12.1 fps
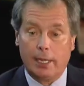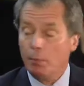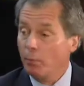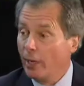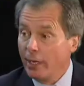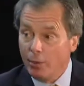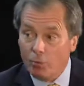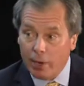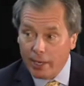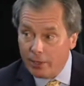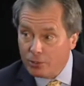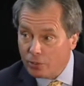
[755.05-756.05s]
money
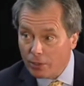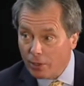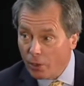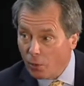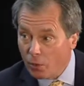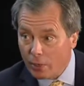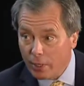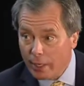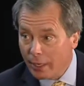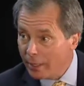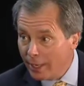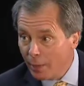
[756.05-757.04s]
raised locally,
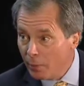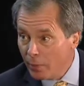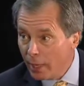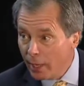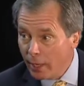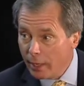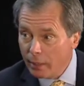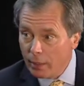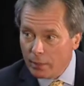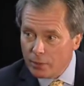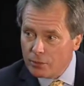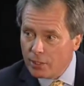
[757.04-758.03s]
alumni,
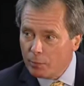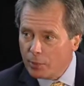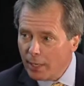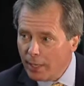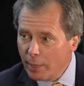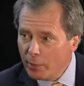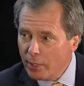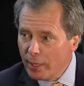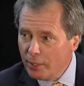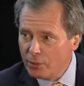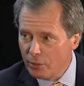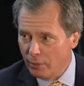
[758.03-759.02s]
some
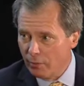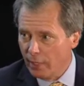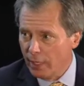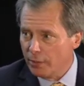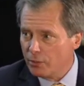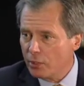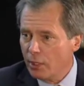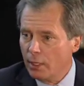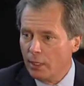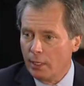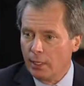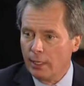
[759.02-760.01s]
combination of this.
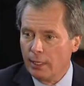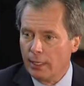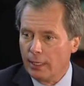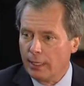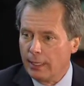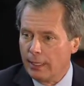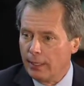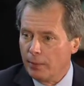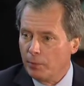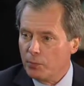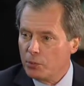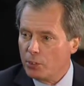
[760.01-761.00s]

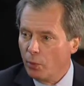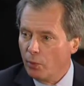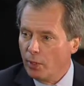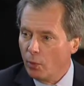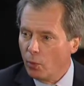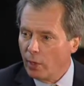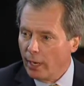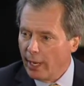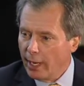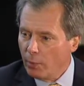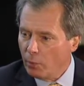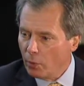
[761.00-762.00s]
So that we're
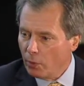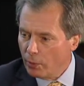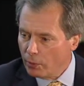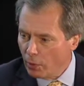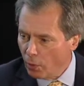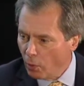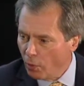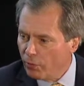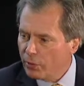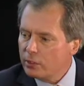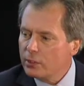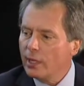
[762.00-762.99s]
able to,
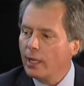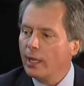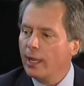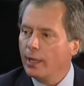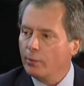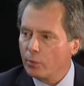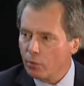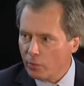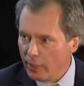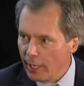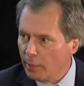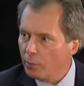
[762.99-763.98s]
over time,
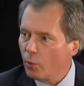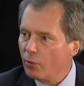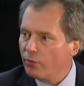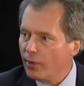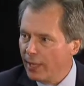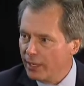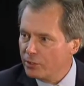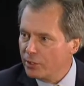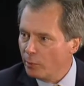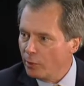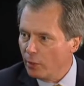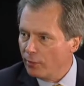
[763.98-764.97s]
create more
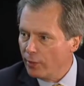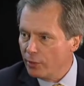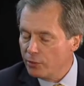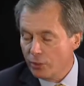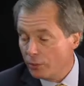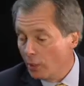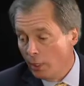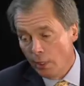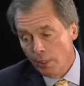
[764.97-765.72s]
flagship universities.